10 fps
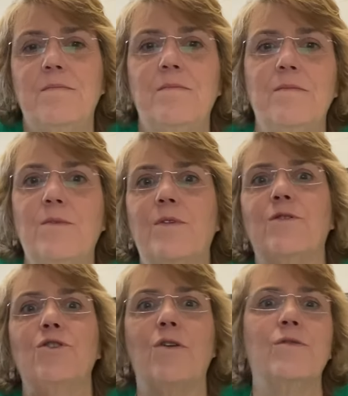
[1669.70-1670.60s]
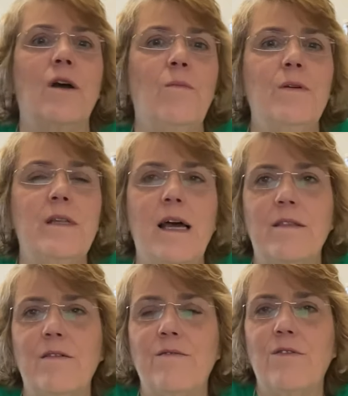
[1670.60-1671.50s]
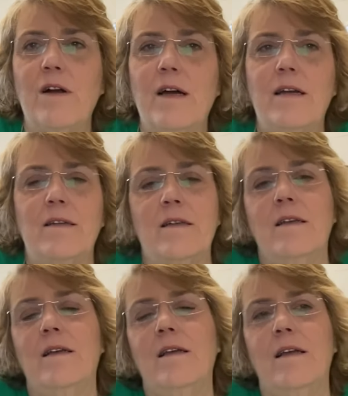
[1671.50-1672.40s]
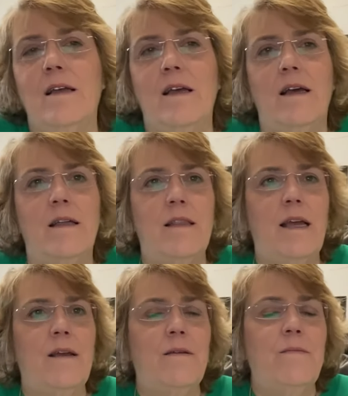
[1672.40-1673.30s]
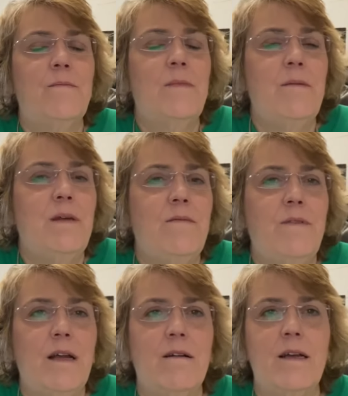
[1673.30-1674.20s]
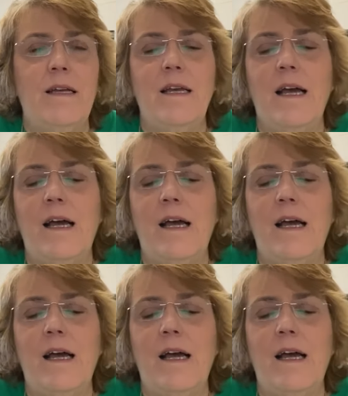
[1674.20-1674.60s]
with their shirts open down the front. They may be very